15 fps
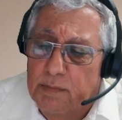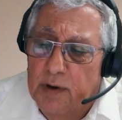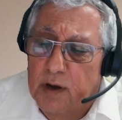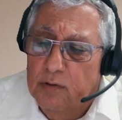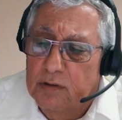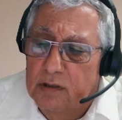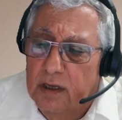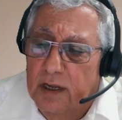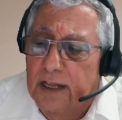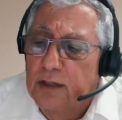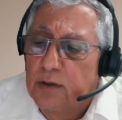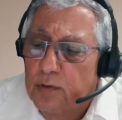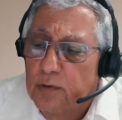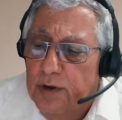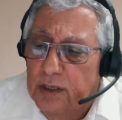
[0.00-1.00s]
about
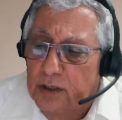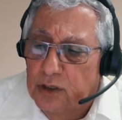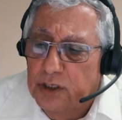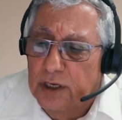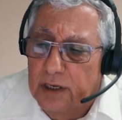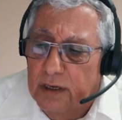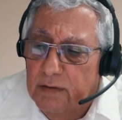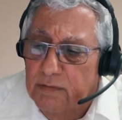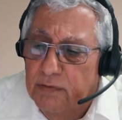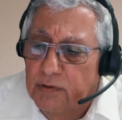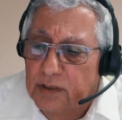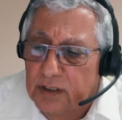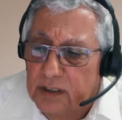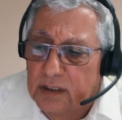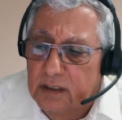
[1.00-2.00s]
end-to-end checking, for
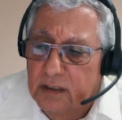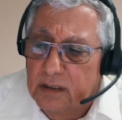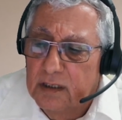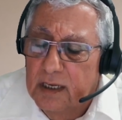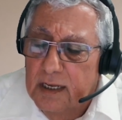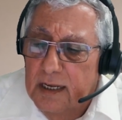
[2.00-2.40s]
instance.